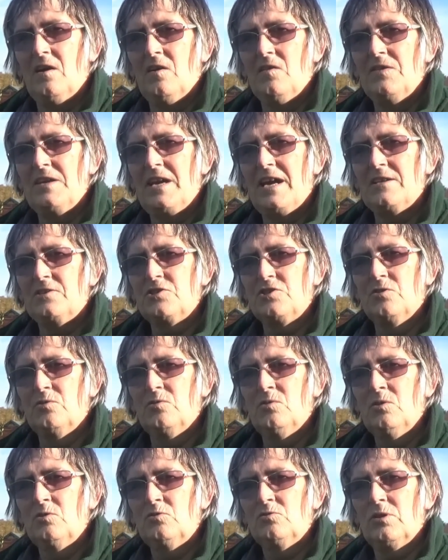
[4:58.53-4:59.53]
on the
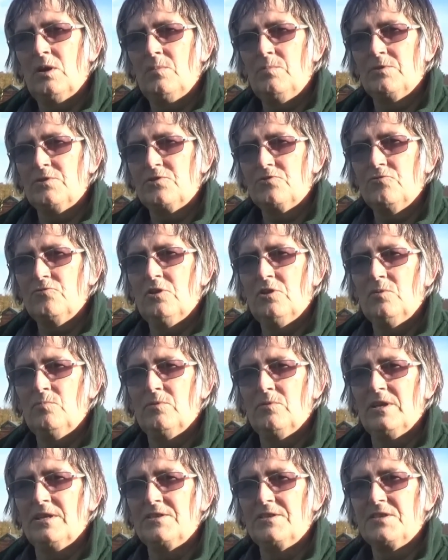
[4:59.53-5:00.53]
actual crop of
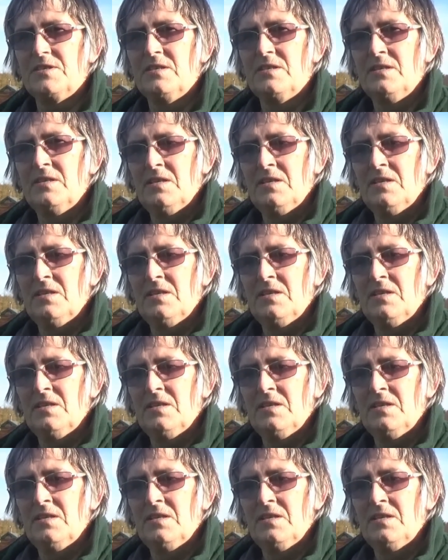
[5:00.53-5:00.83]
strawberries.